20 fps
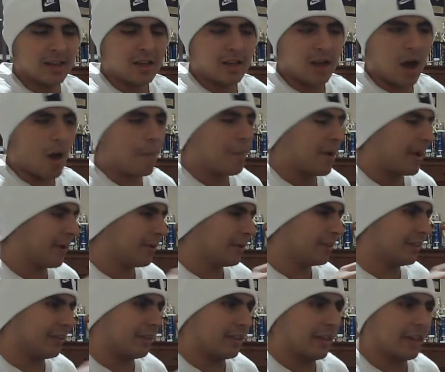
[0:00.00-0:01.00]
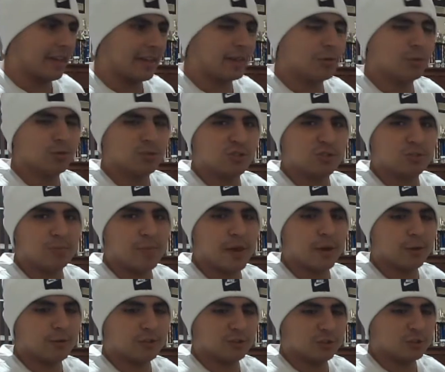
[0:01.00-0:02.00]
apparently like it will smell
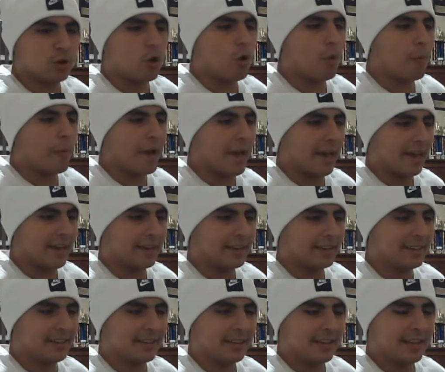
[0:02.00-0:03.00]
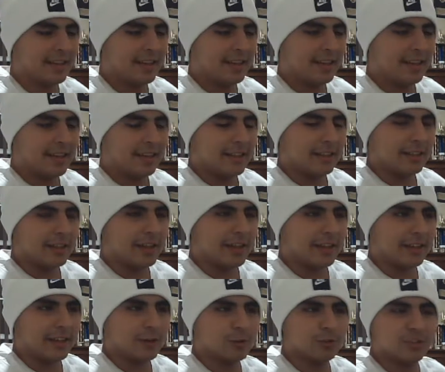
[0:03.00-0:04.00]
so bad, like
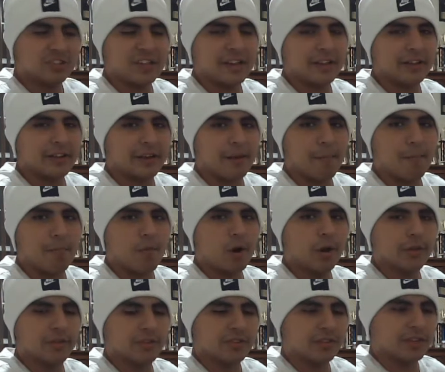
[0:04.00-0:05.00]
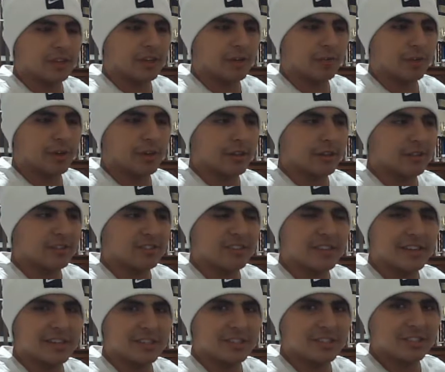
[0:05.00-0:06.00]
it will take like a month to get rid of the
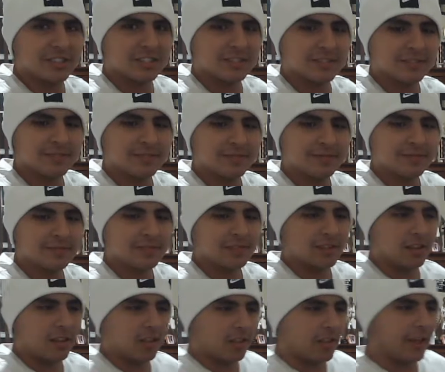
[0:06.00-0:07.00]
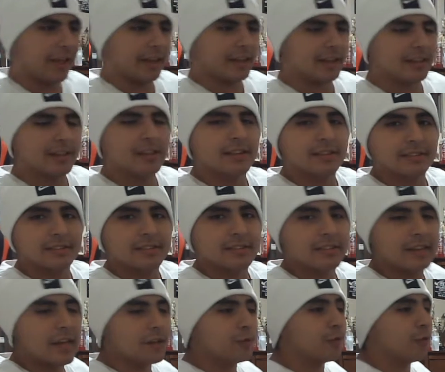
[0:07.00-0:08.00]
stench. Like,
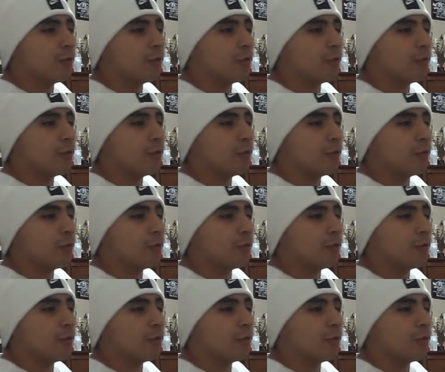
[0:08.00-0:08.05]
that's for